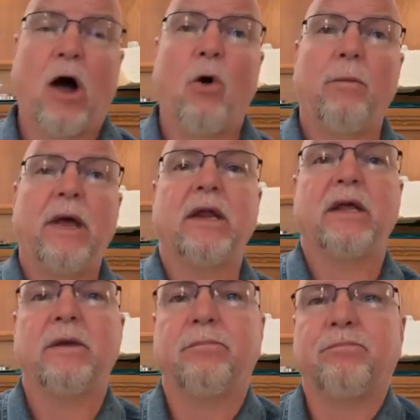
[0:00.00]
How
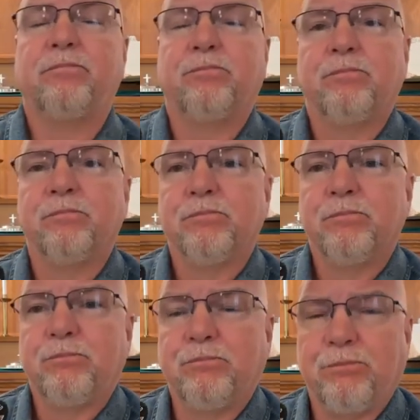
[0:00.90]
many
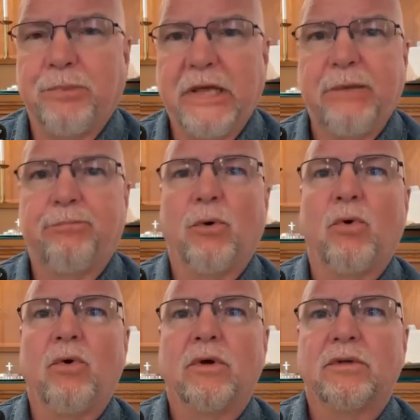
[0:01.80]

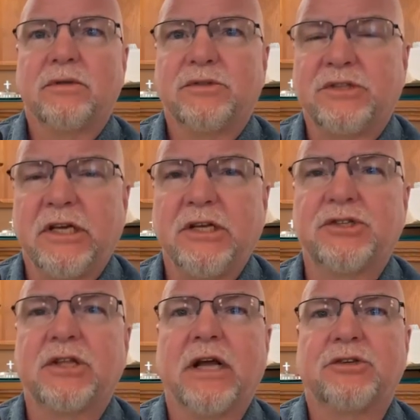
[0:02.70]
people
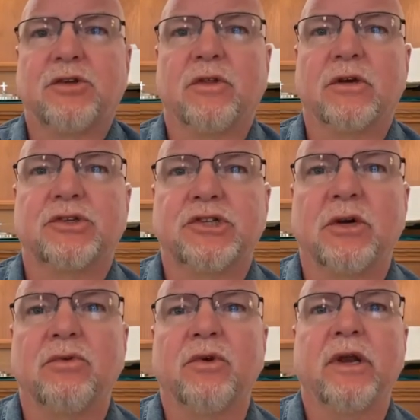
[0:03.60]
teach that to their
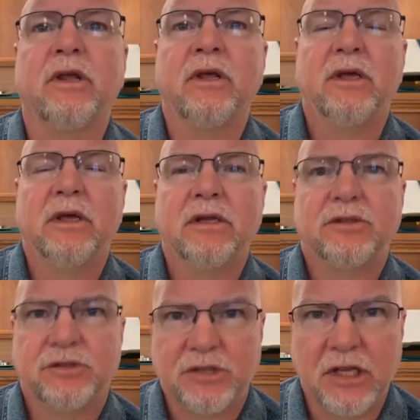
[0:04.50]
children,
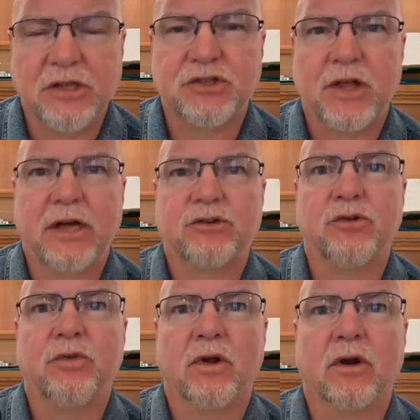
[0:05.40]
teach that
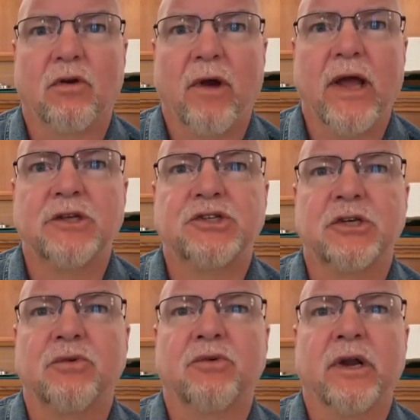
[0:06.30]
to their
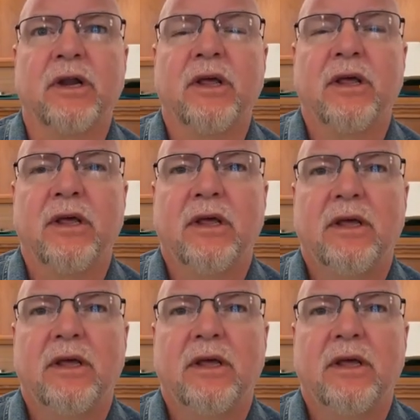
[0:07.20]
grandchildren,